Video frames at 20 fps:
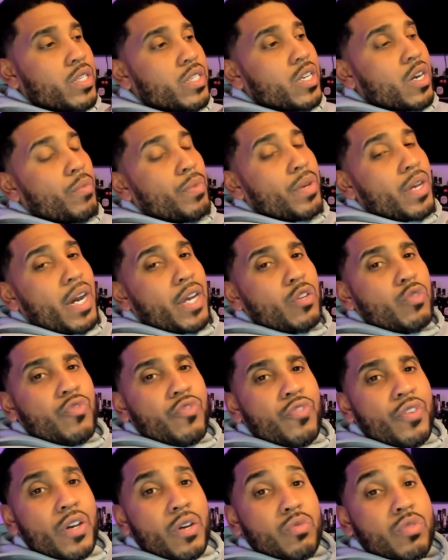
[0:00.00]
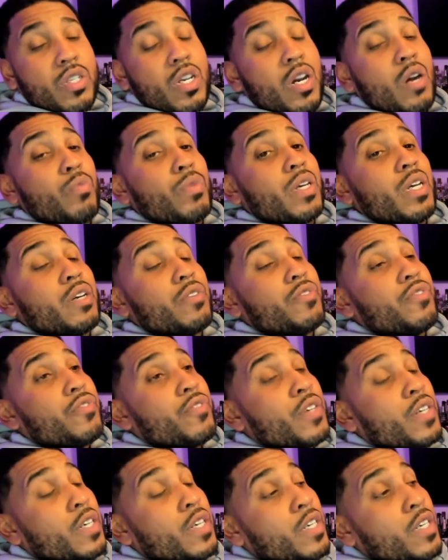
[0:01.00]
Tell me how you feel. Tell me if
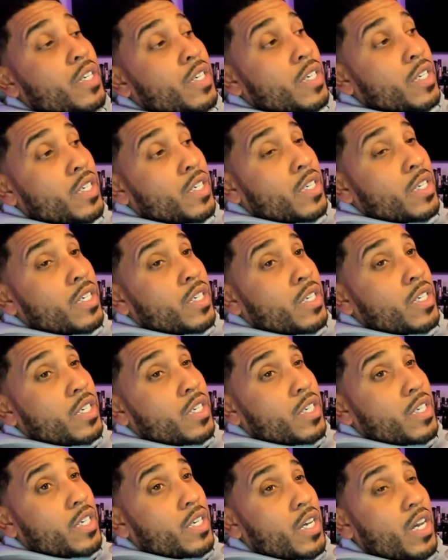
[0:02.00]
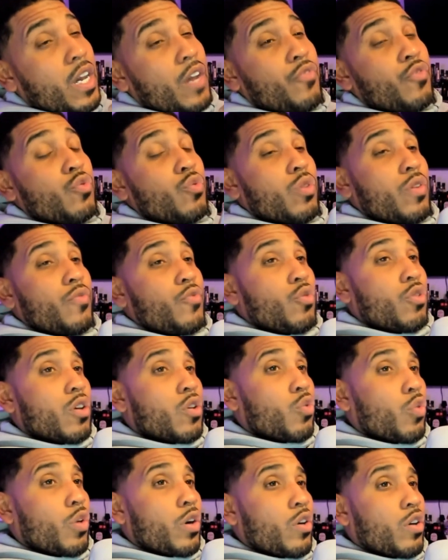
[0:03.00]

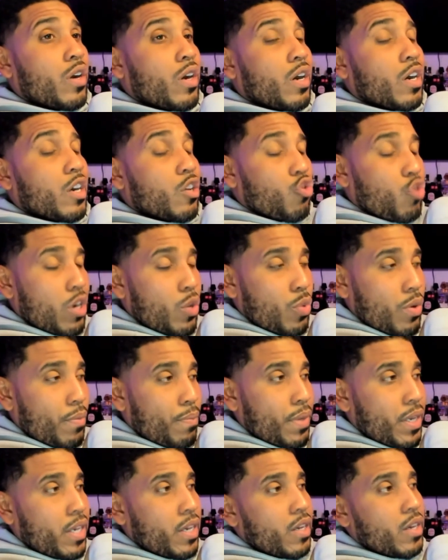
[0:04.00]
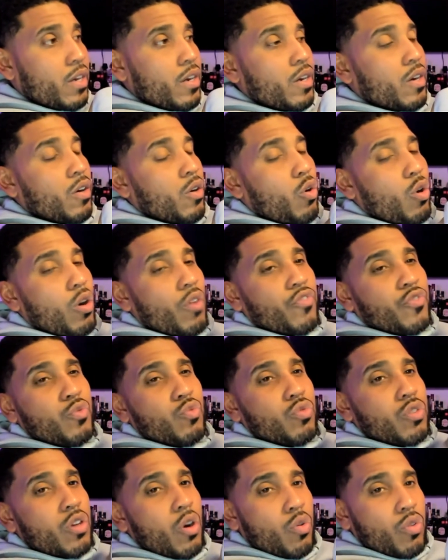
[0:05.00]
you agree with me or if
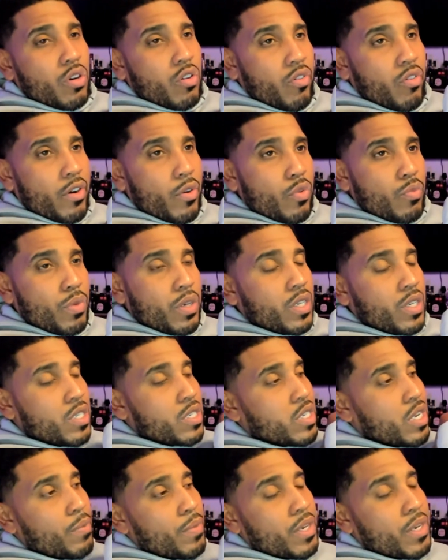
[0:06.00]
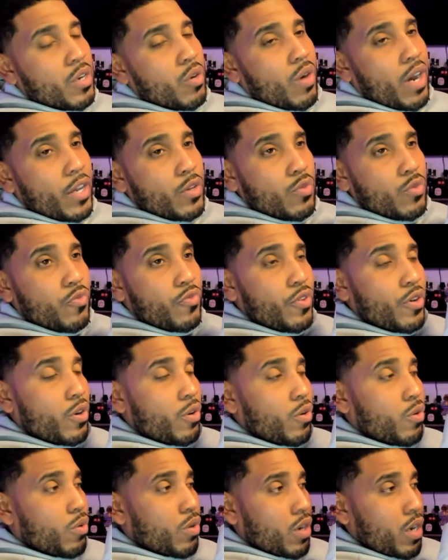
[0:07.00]
you don't agree with me. Just let me know how you
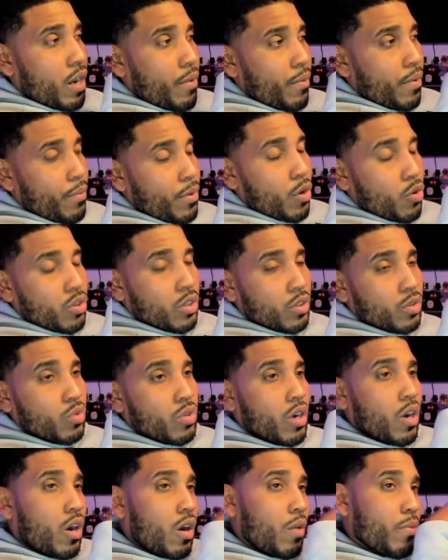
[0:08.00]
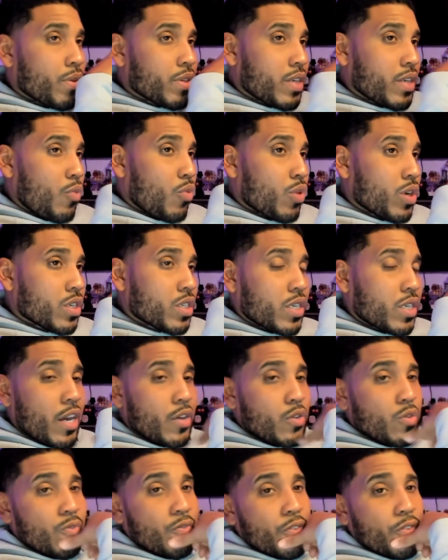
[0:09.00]
feel. I'm gonna go look through the comments. I want to see how
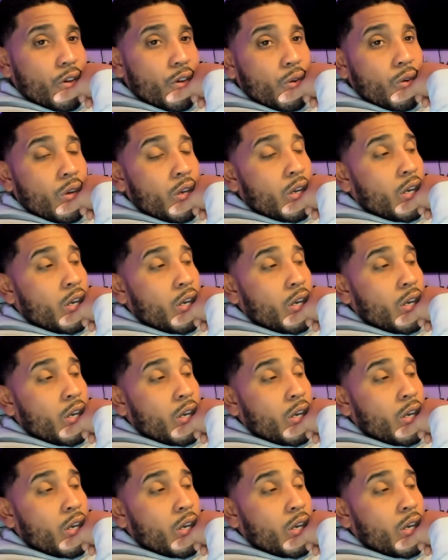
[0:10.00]
you feel.